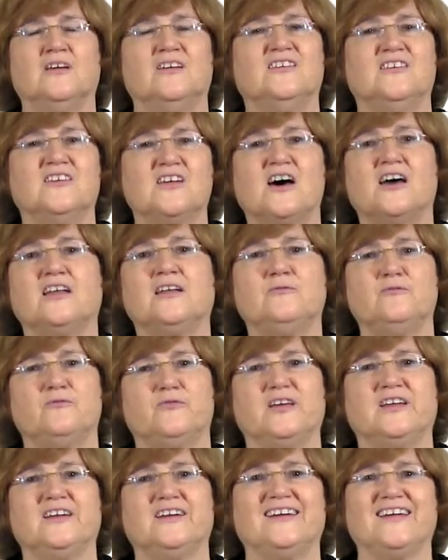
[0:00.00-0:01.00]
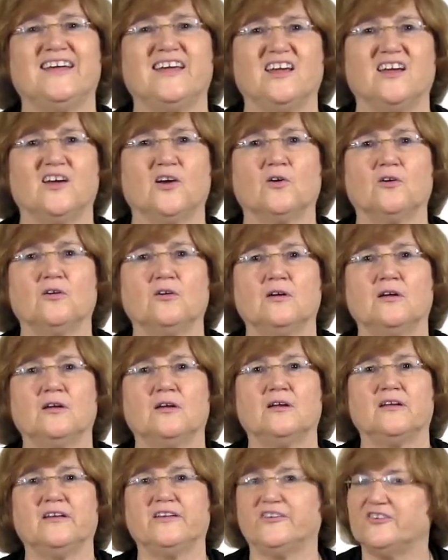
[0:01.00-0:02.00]
Not invented here
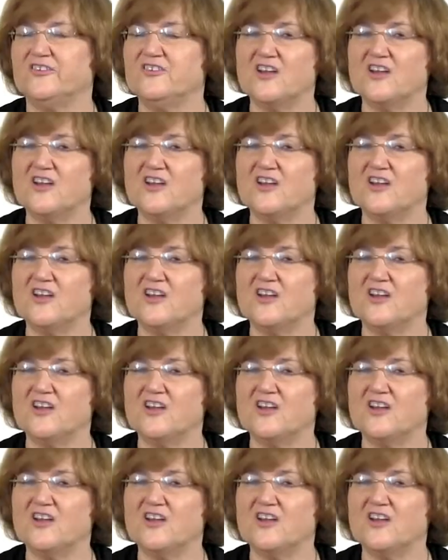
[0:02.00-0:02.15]
is